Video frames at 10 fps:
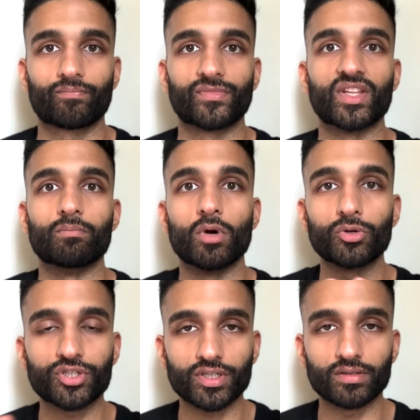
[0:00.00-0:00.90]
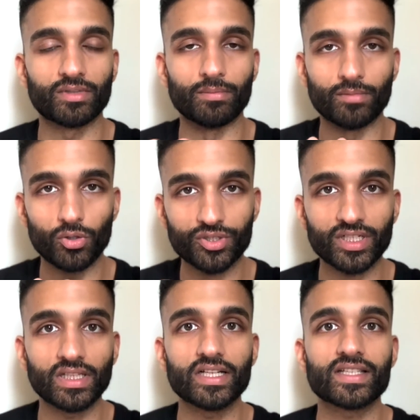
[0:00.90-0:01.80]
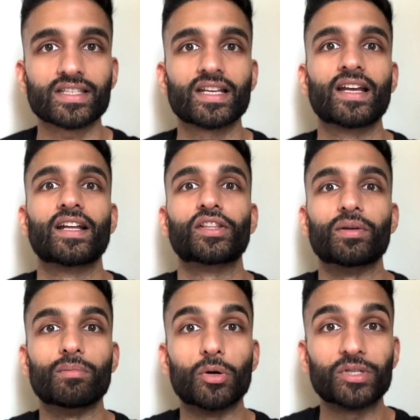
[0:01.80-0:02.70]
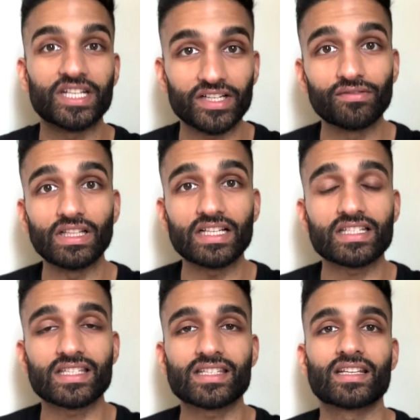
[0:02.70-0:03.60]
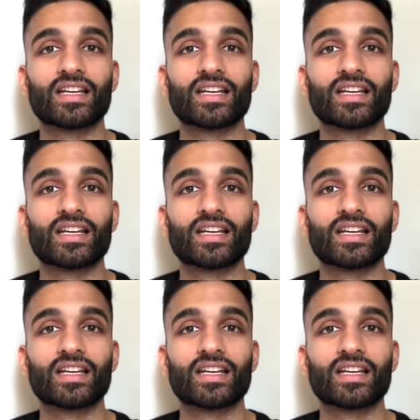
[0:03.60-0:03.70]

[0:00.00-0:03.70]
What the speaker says: the motionless, the motiveless,